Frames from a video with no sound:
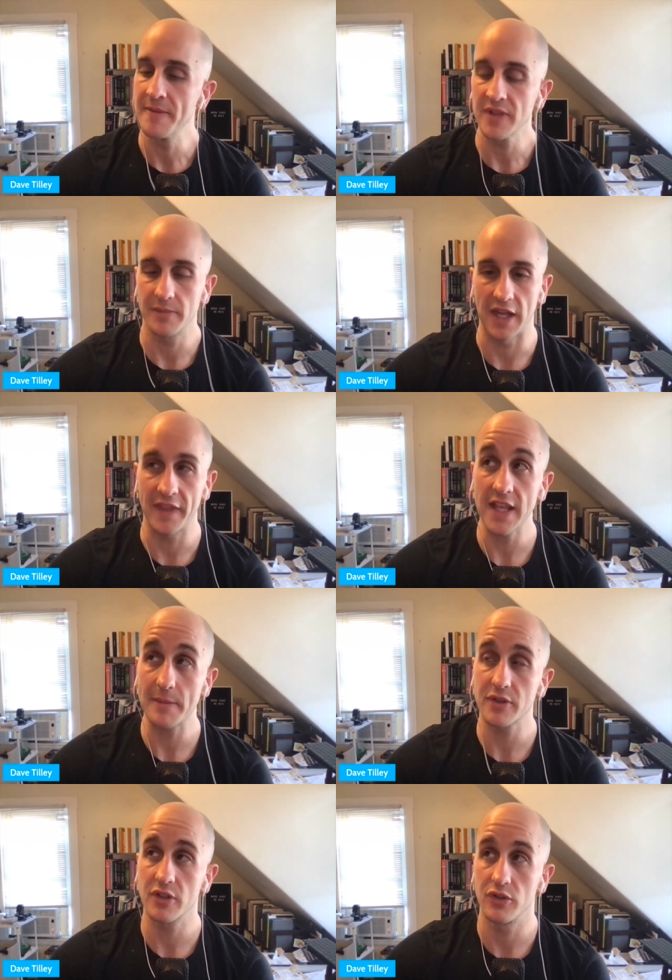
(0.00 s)
But I think
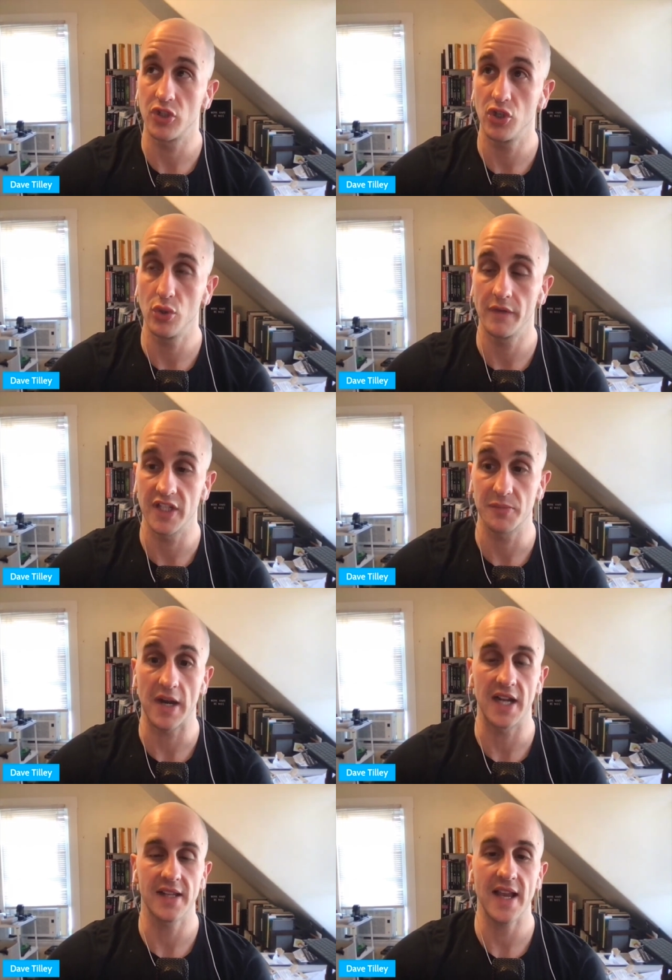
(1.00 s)
episode 2 of his
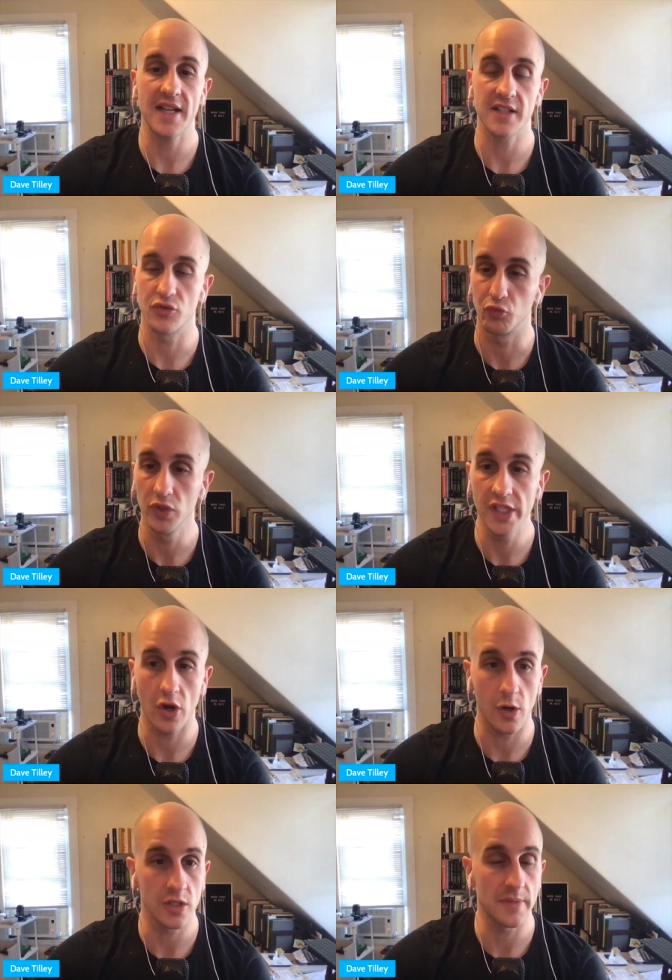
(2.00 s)
podcast is really
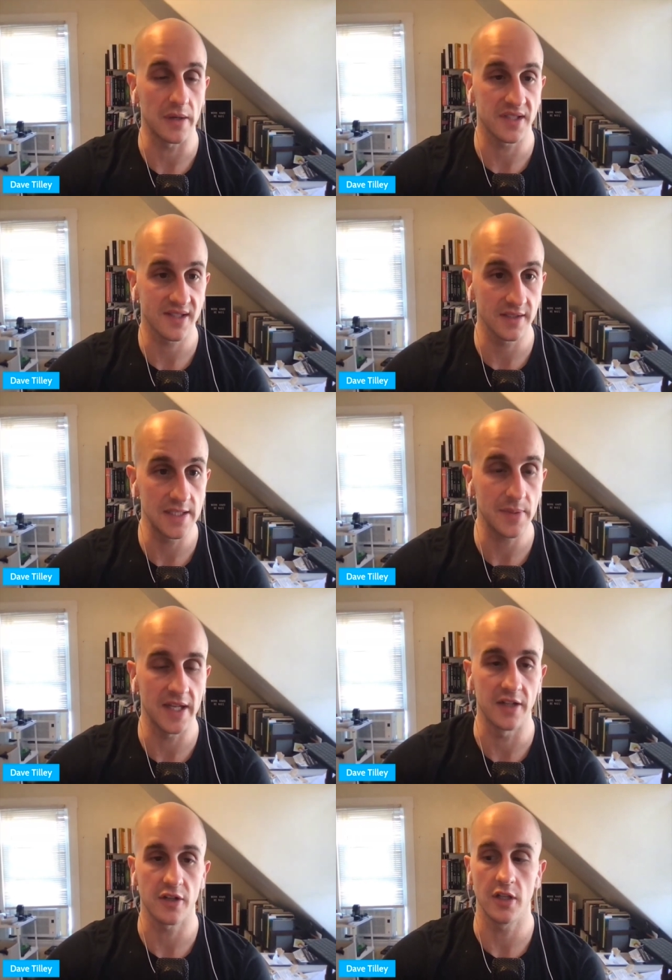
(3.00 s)
all about sleep,
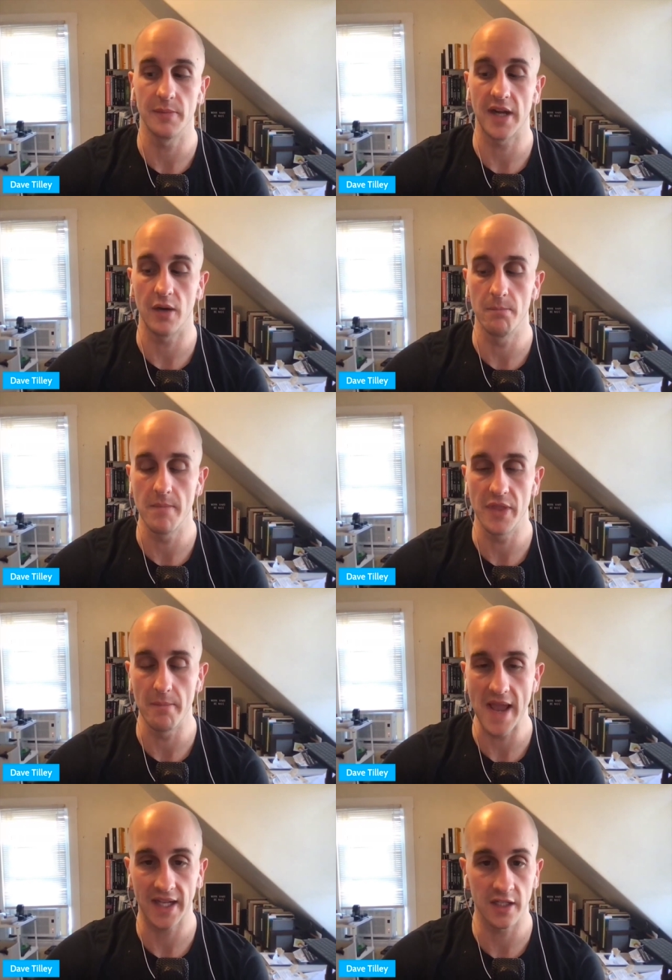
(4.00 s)
and it's all about the
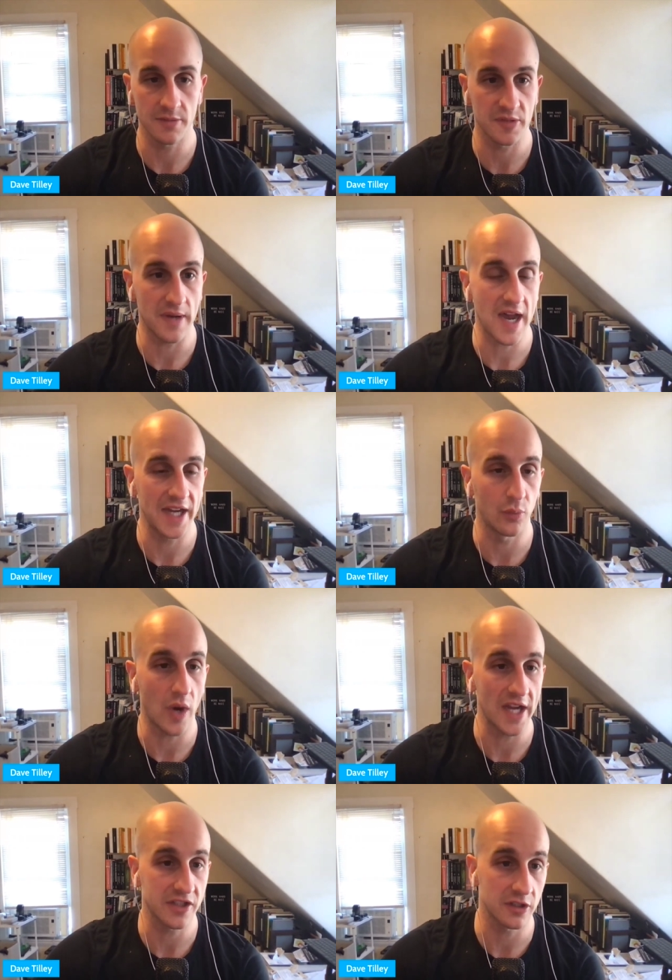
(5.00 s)
mechanisms behind
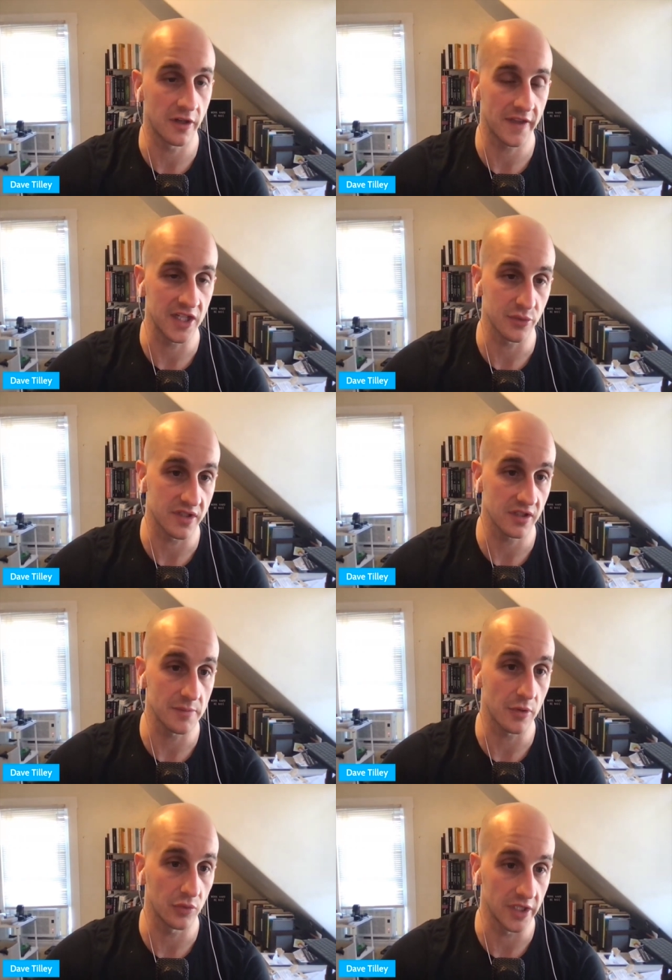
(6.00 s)
why certain things with sleep
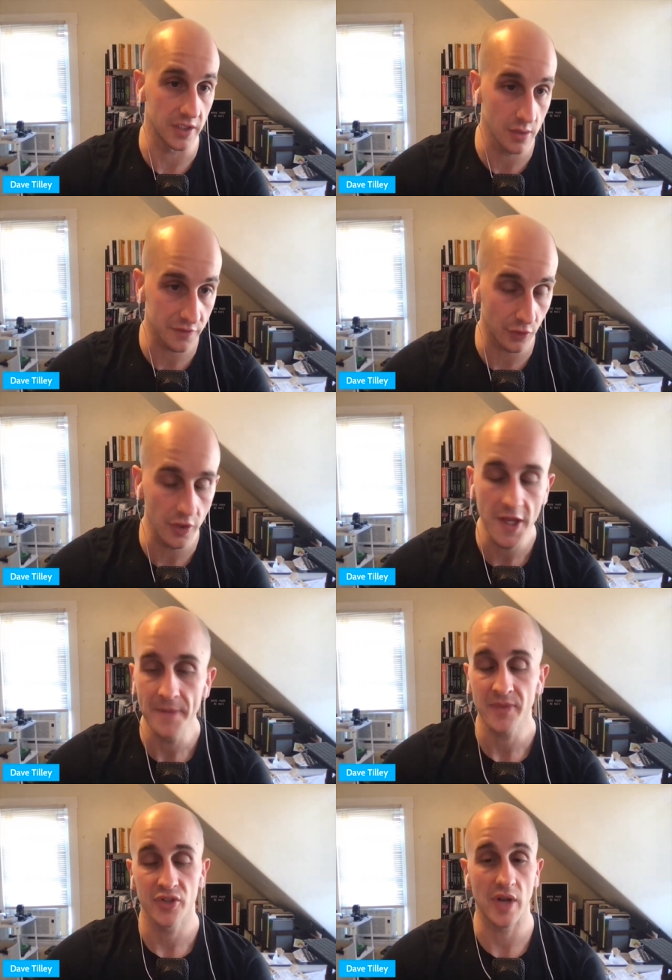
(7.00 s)
are really useful.
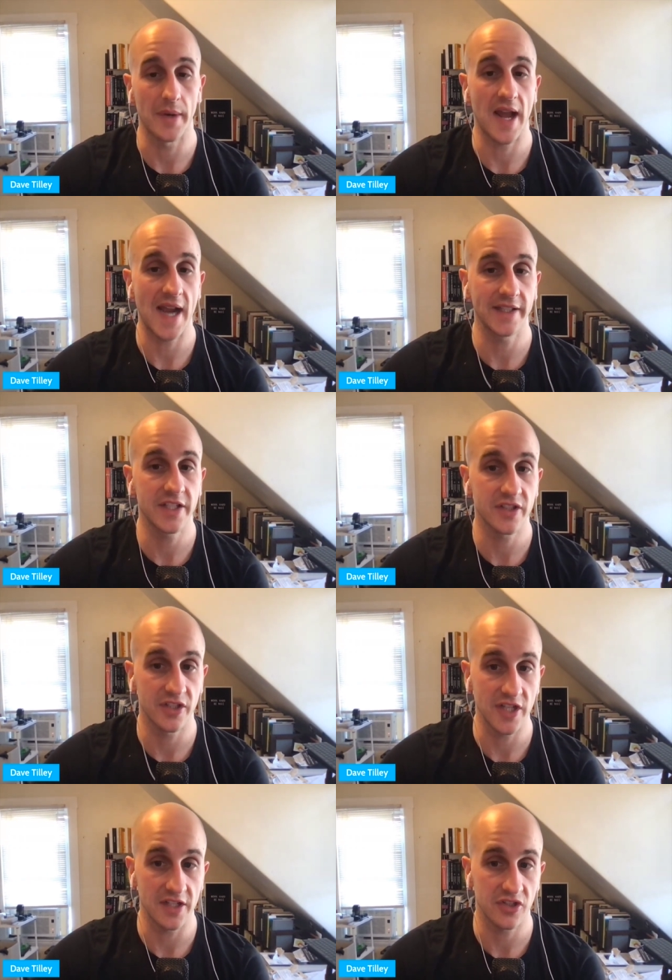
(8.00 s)
So I would highly
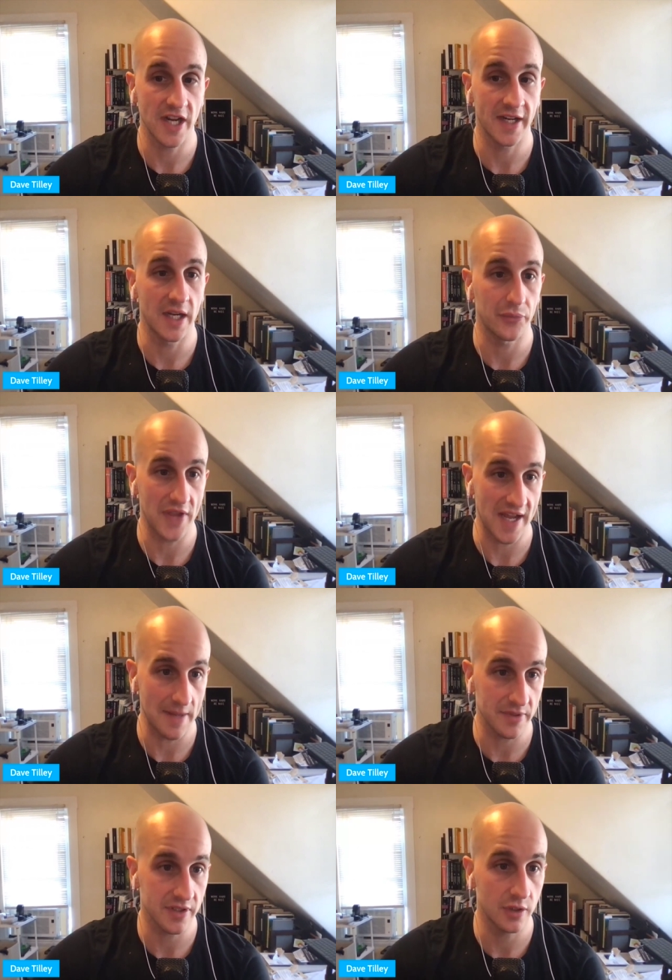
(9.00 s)
suggest checking out that
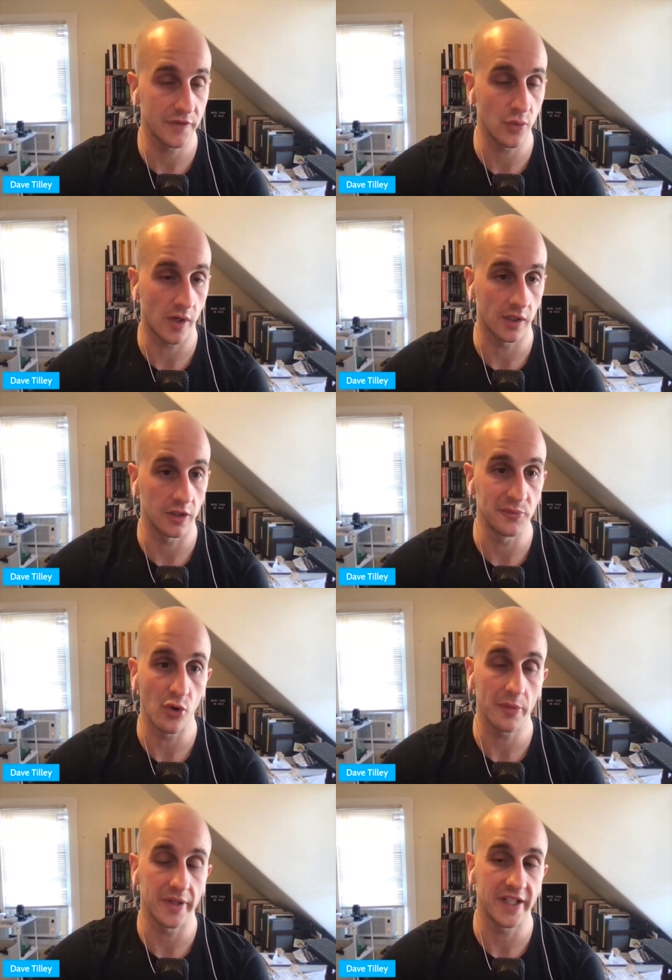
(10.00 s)
episode if you want to learn
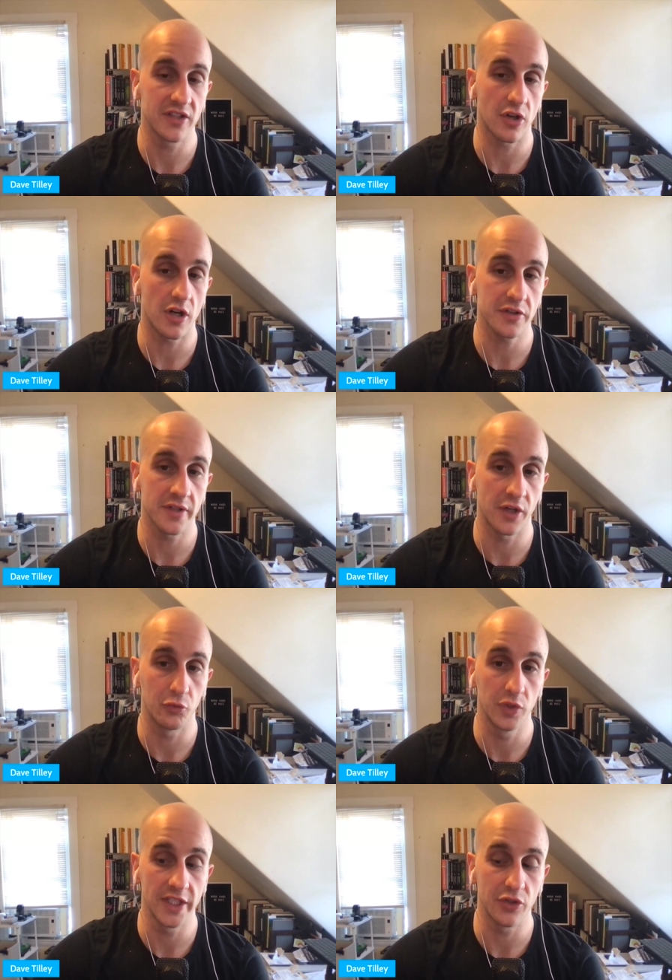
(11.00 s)
more. But he has also done a
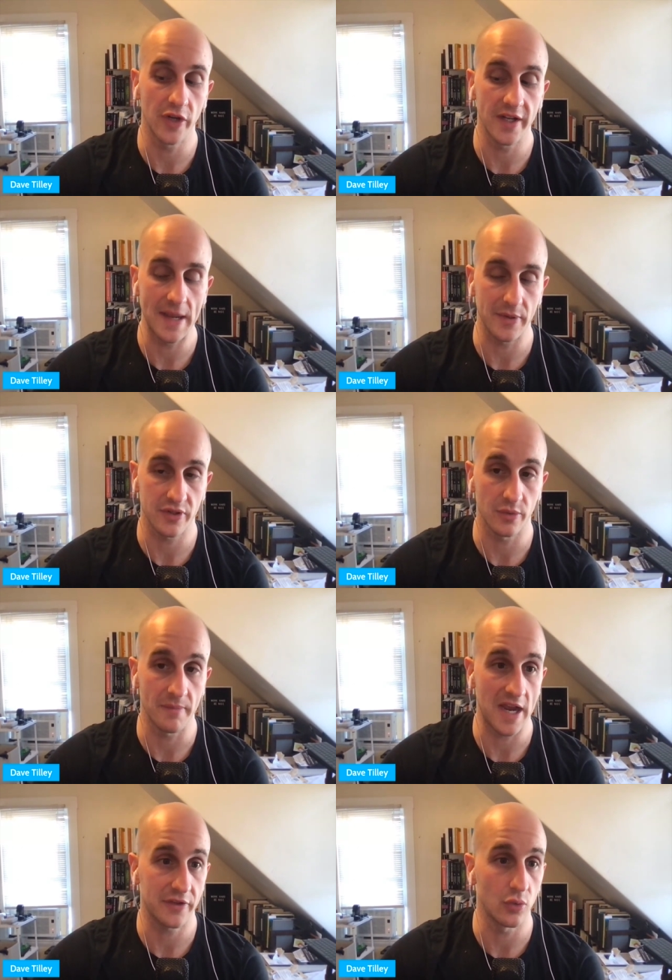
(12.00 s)
really great episode with
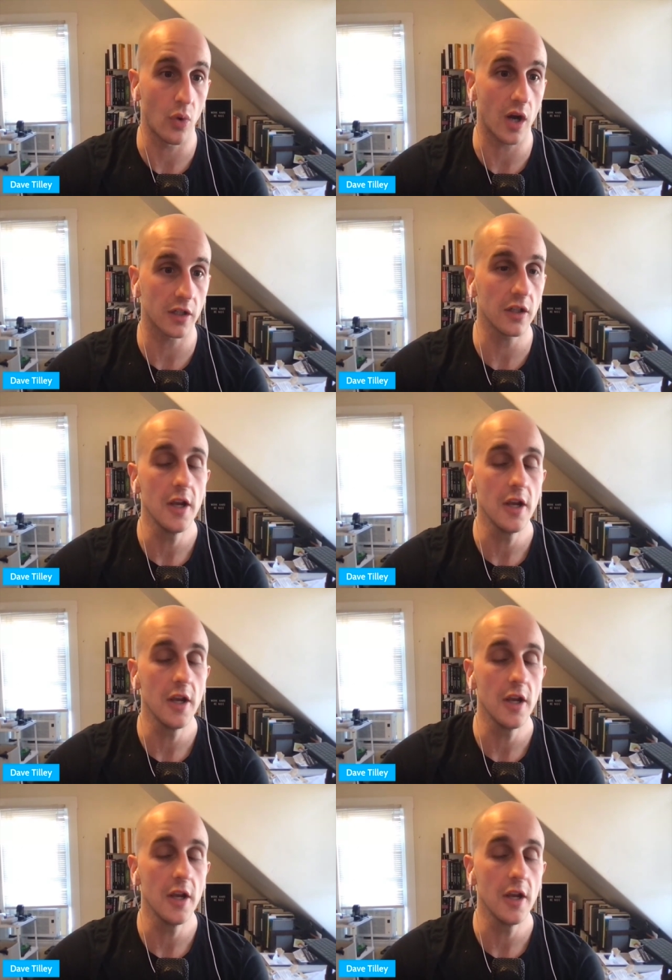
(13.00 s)
Matthew Walker,